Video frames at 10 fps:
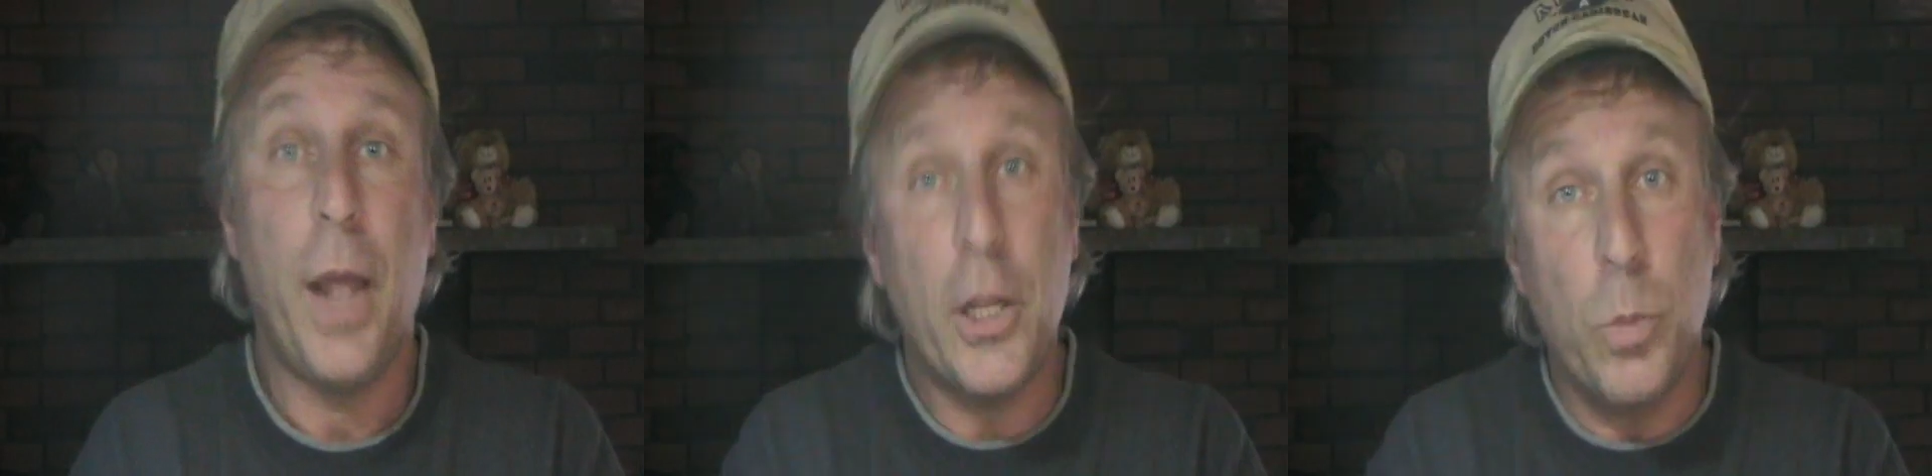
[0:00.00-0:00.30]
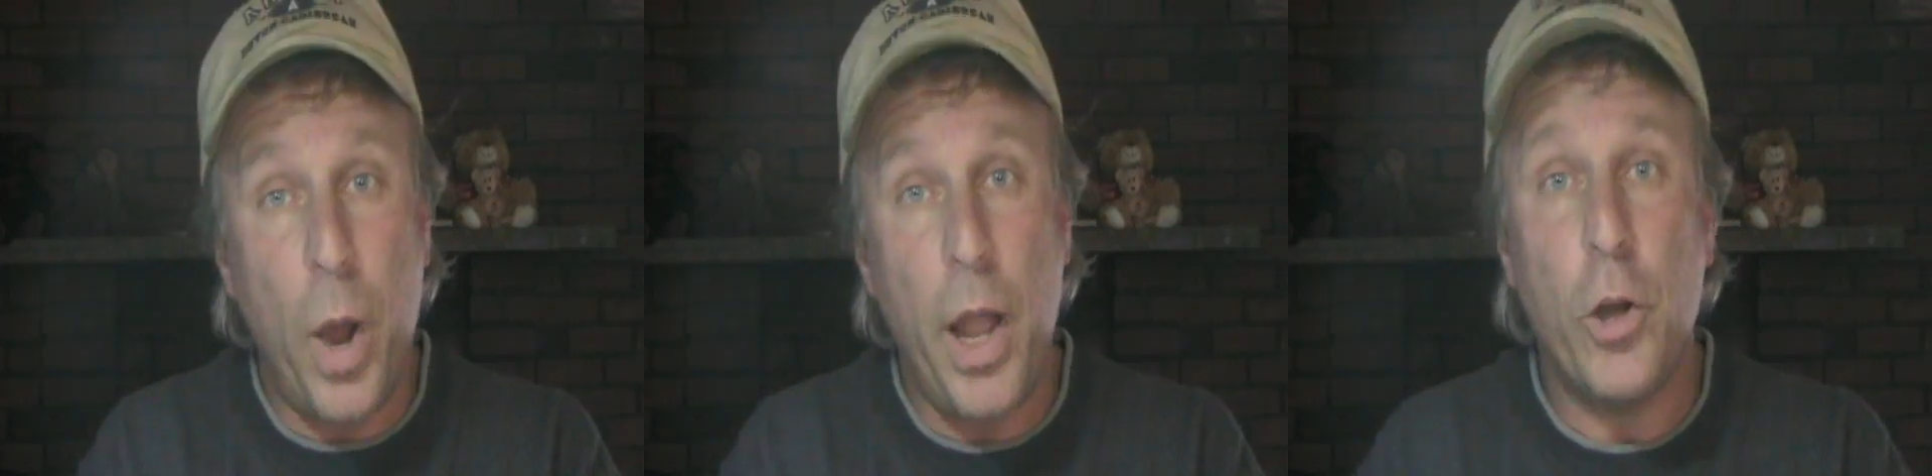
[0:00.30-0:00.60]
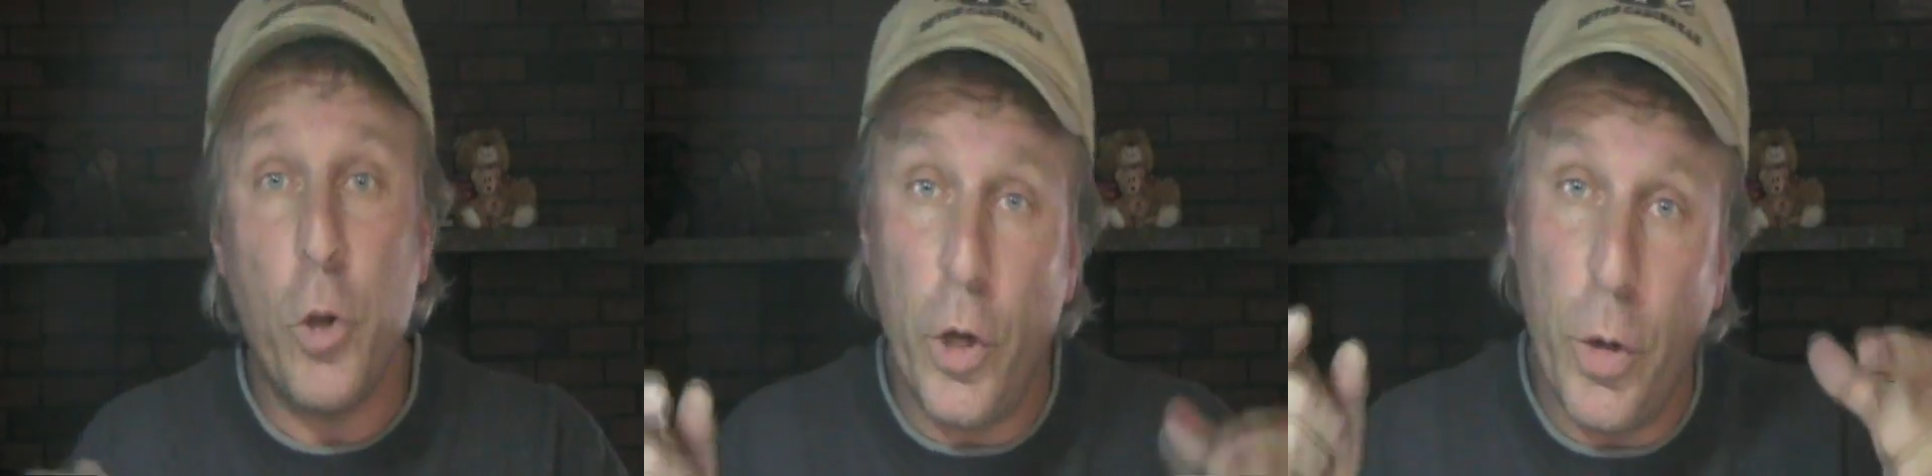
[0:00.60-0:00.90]
That's why I
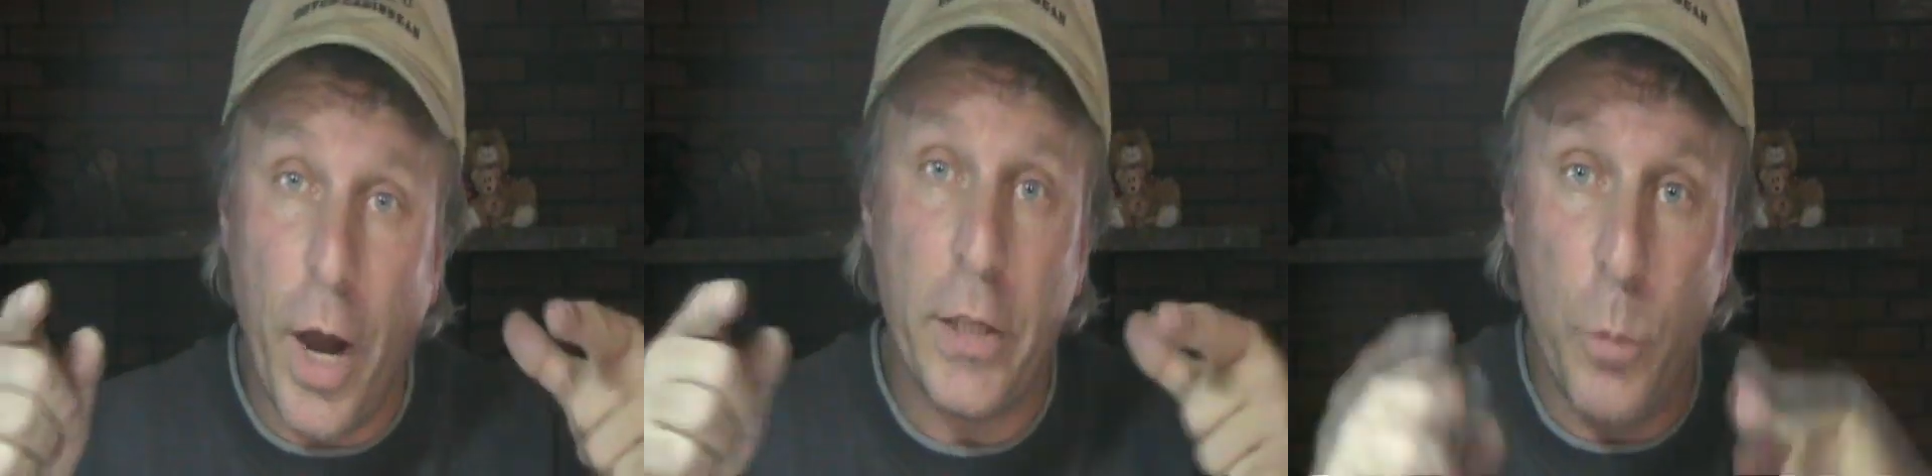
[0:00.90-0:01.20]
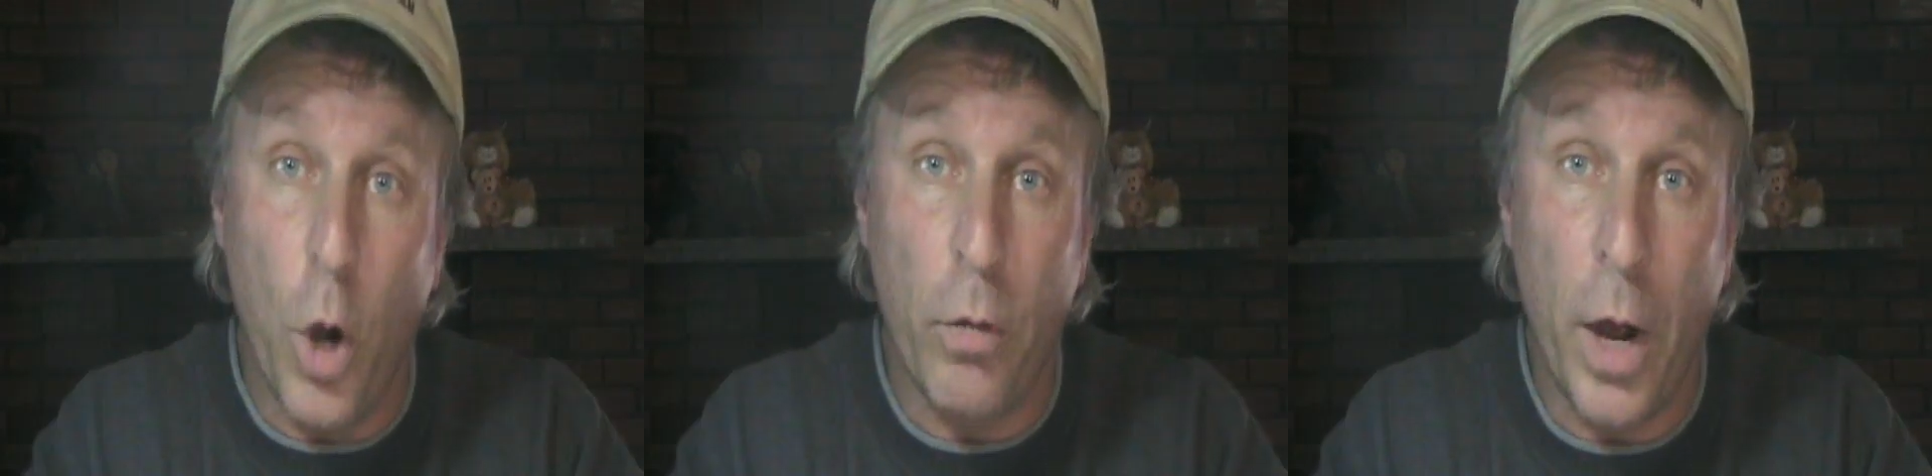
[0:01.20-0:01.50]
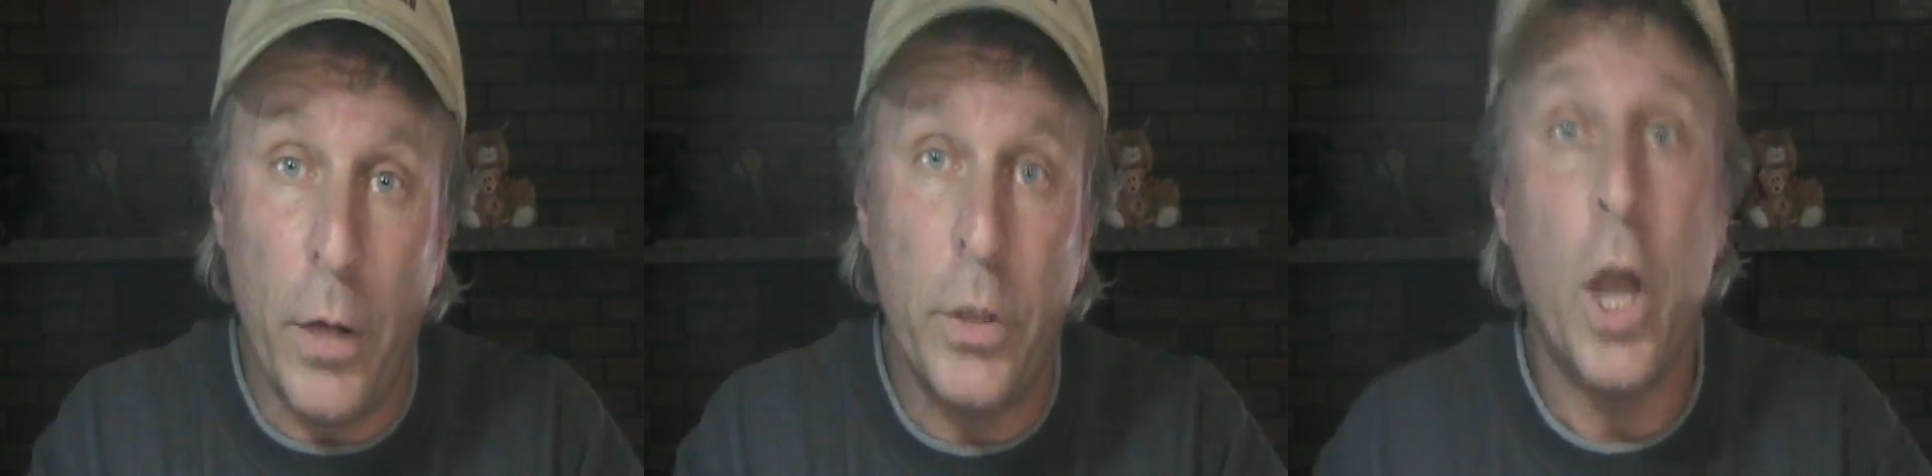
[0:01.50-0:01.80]
call you guys
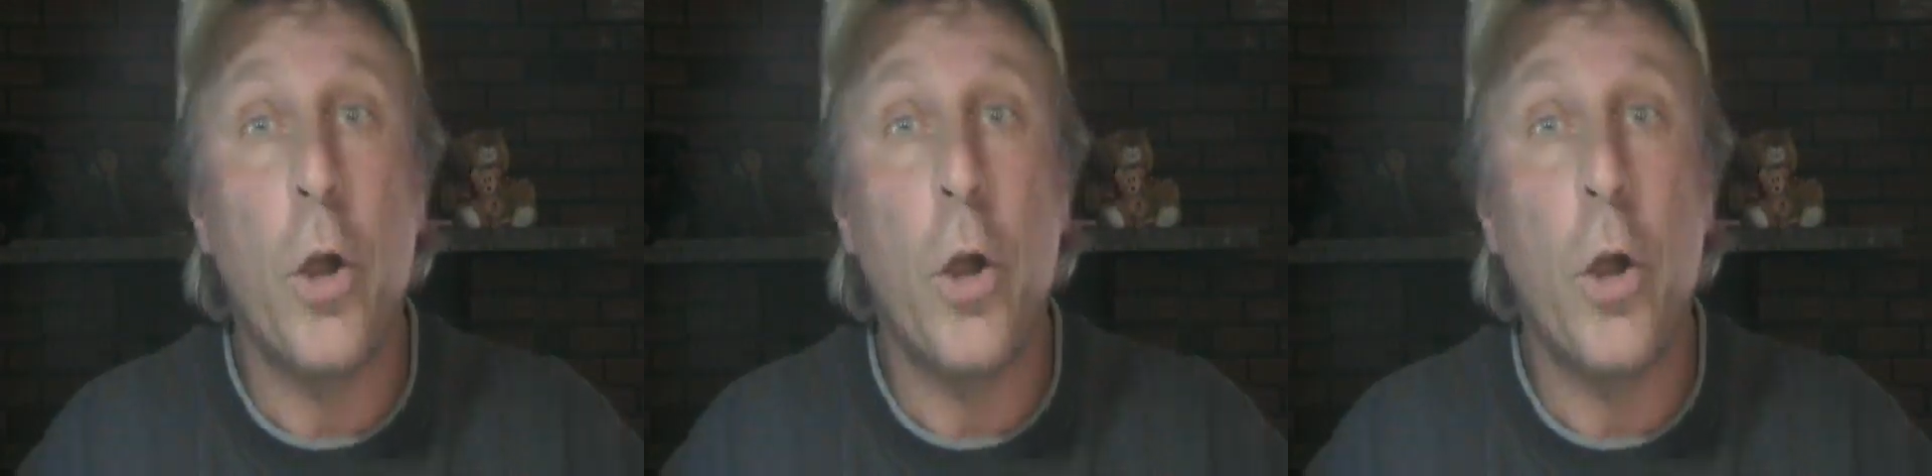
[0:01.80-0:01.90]
morons,